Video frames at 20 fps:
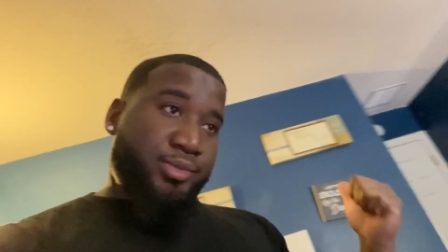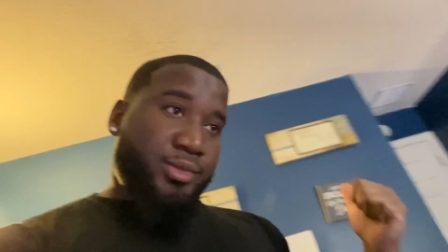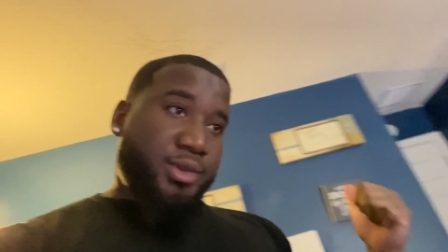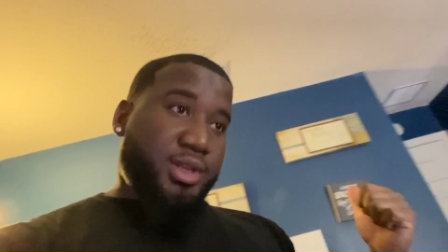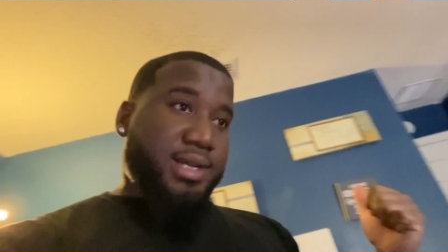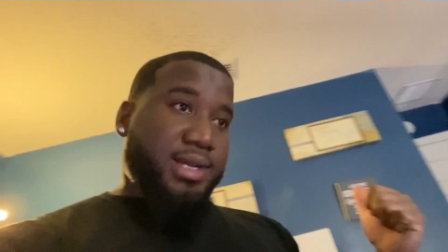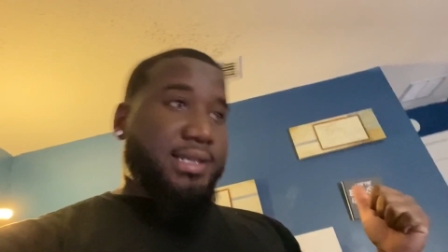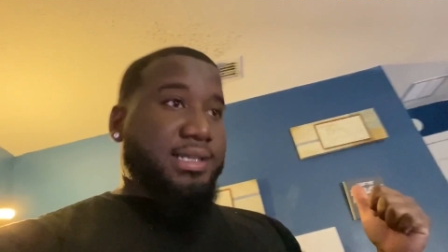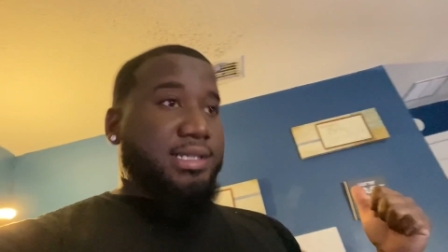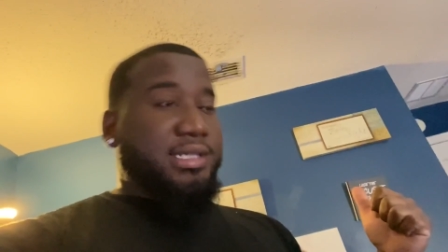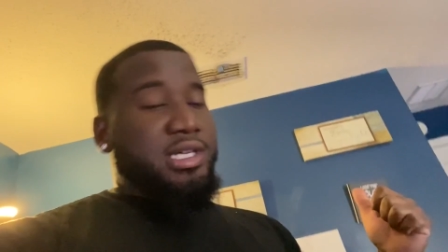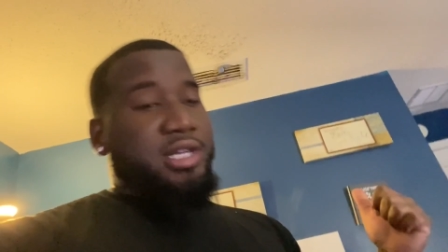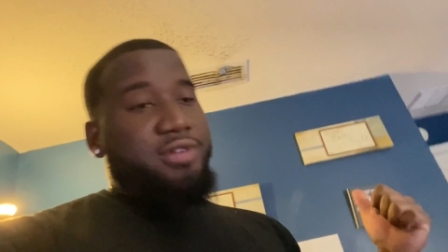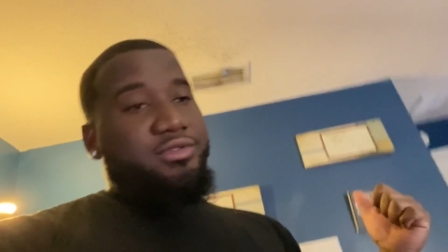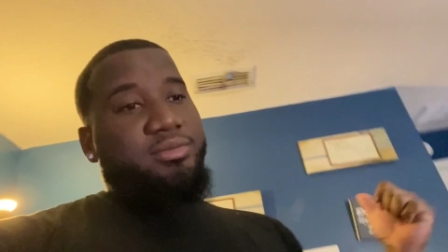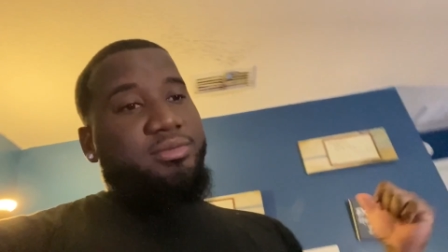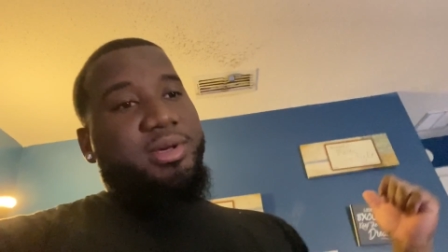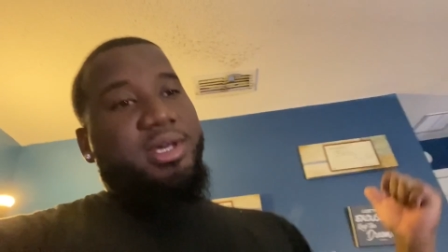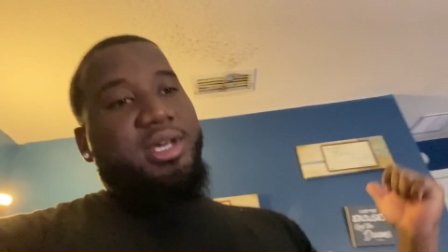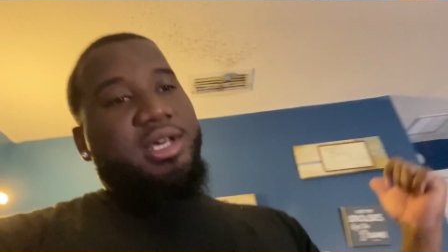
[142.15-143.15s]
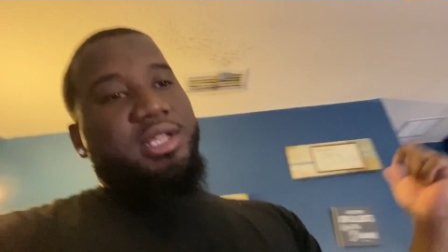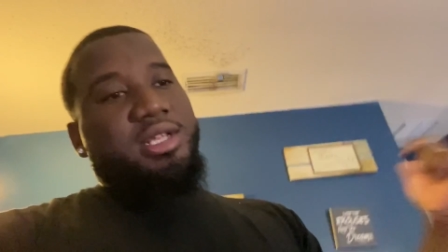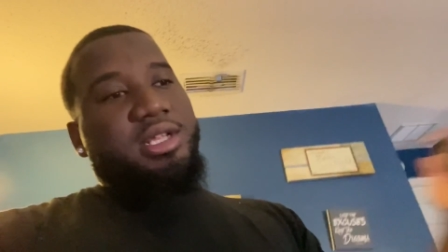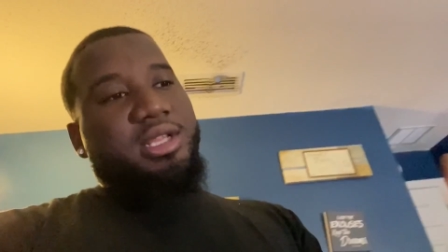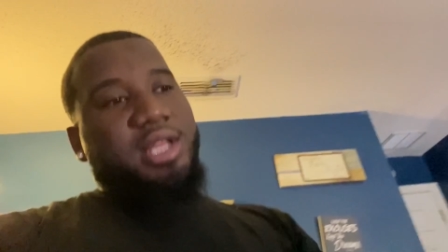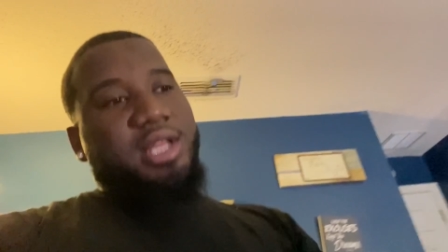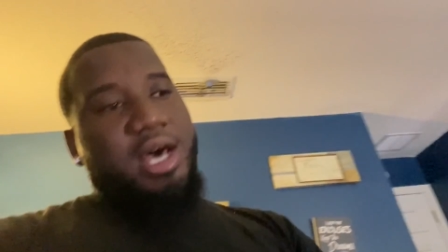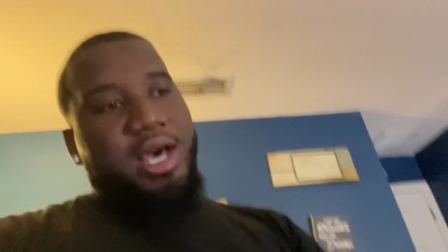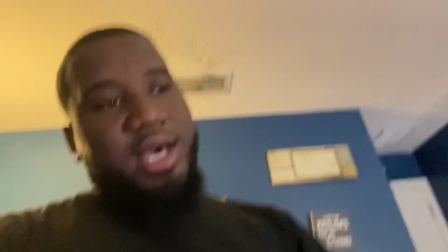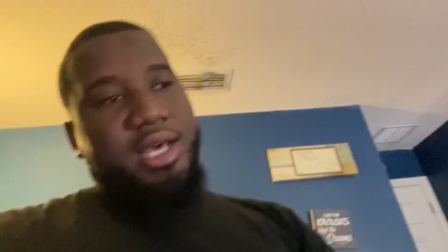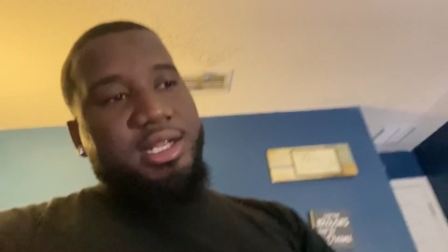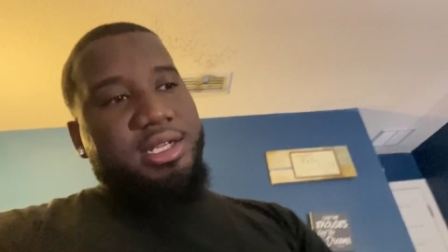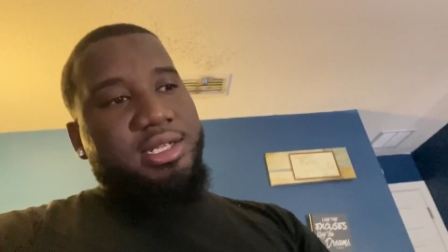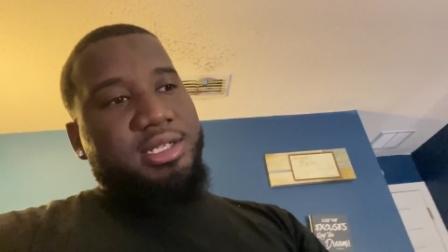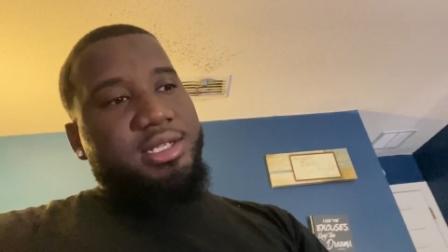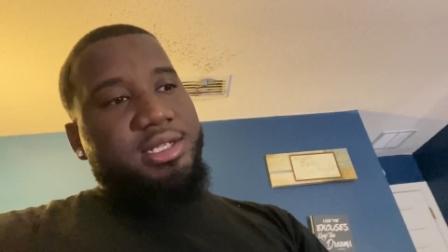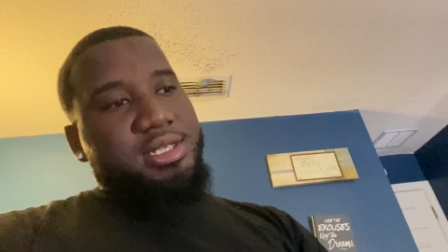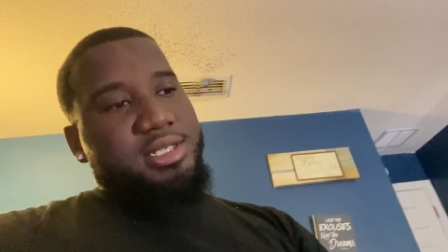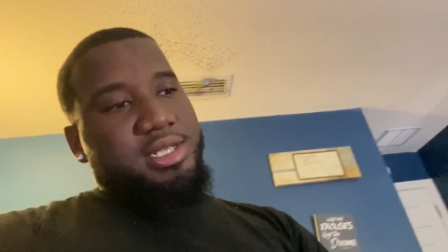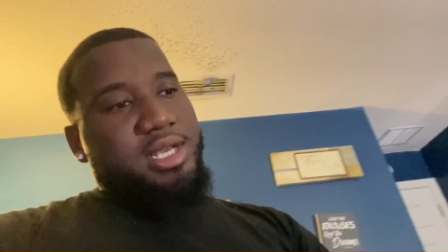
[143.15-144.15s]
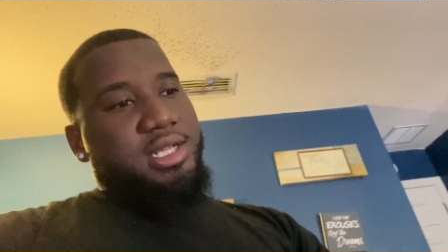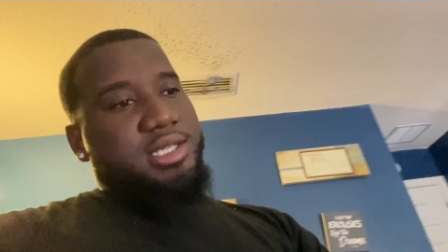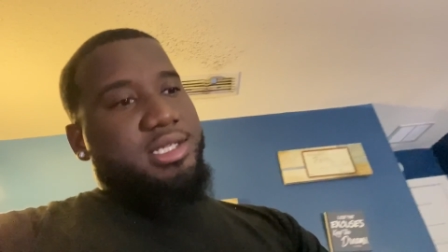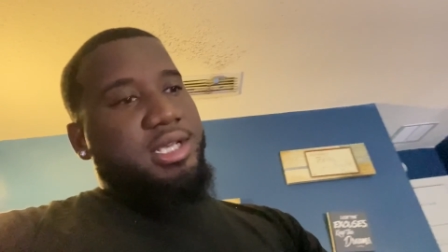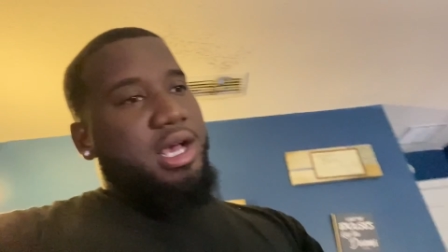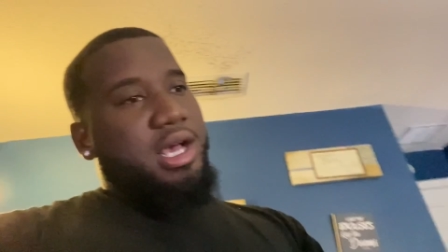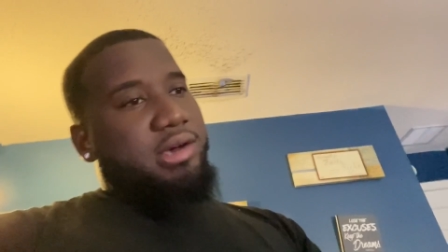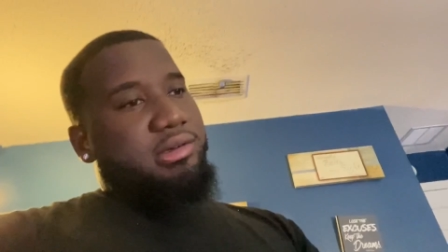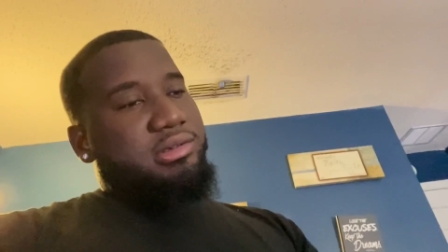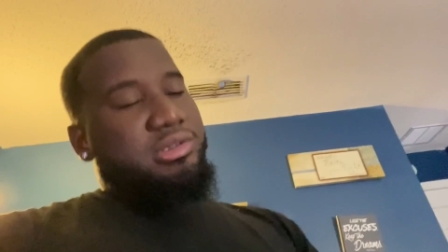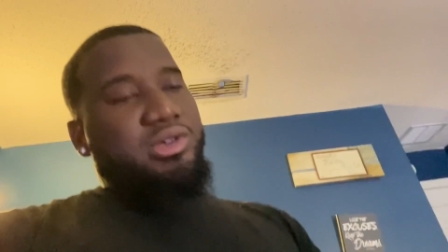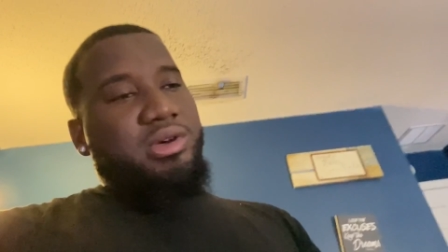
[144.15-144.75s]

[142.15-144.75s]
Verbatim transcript: because instead of it being at the lot, it's at his house.